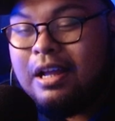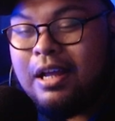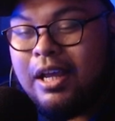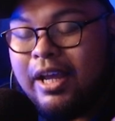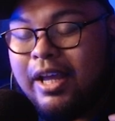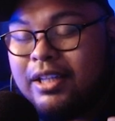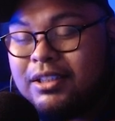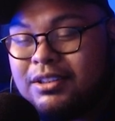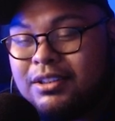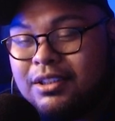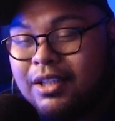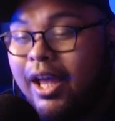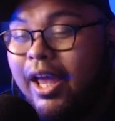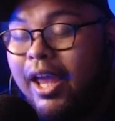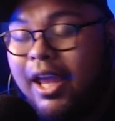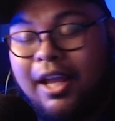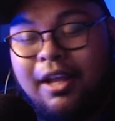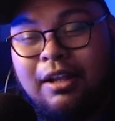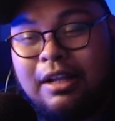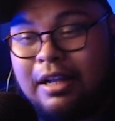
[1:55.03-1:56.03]
It's
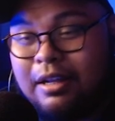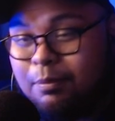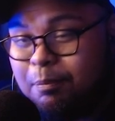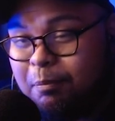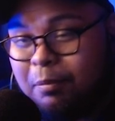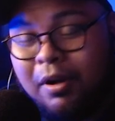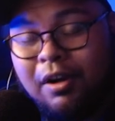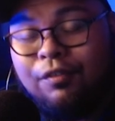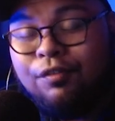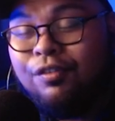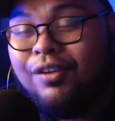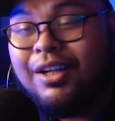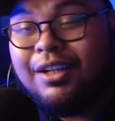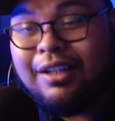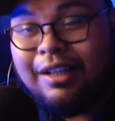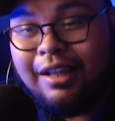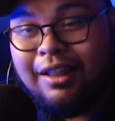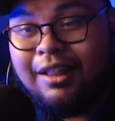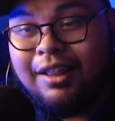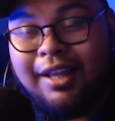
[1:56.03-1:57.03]
a
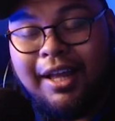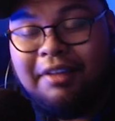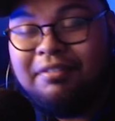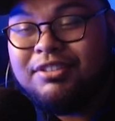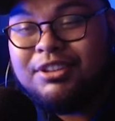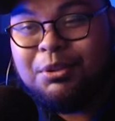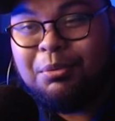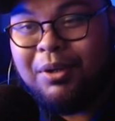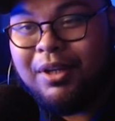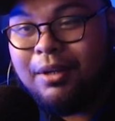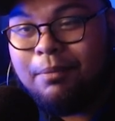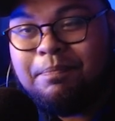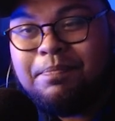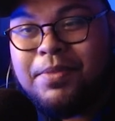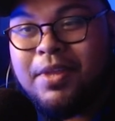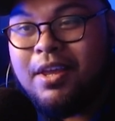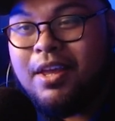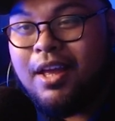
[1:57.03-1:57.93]
perfect life swing